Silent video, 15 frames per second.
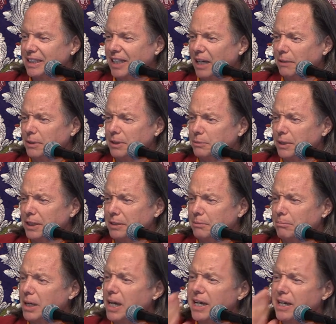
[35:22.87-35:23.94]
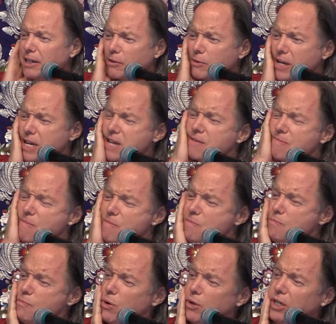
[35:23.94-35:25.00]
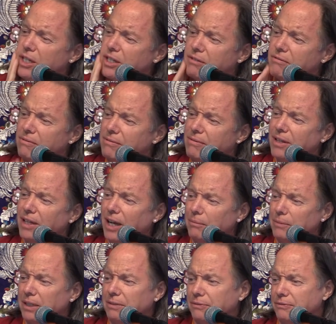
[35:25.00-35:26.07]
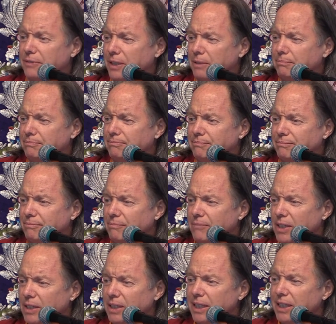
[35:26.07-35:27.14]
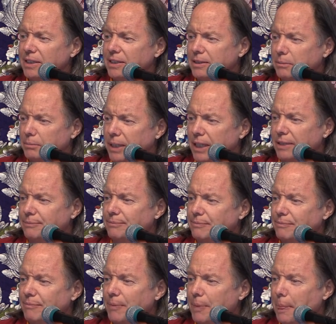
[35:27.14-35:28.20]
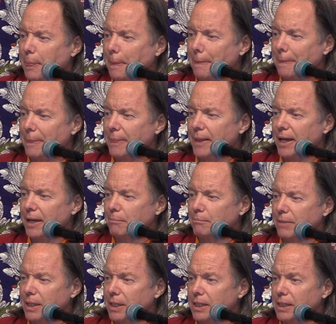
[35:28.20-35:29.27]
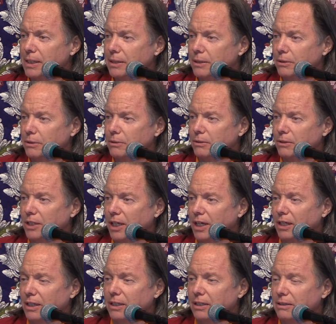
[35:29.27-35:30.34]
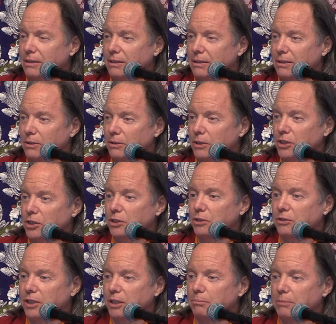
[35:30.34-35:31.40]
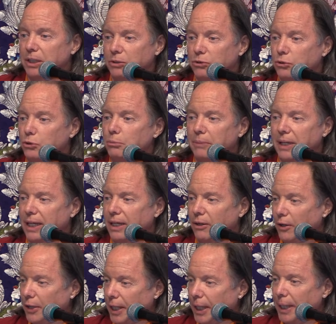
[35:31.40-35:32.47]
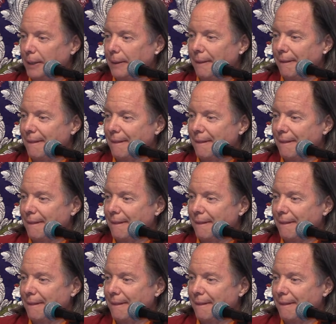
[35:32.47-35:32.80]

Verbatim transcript: That was written by a great Buddhist Lama from East Tibet named uh, Gungtang Konchok Tenpay Drunme, okay?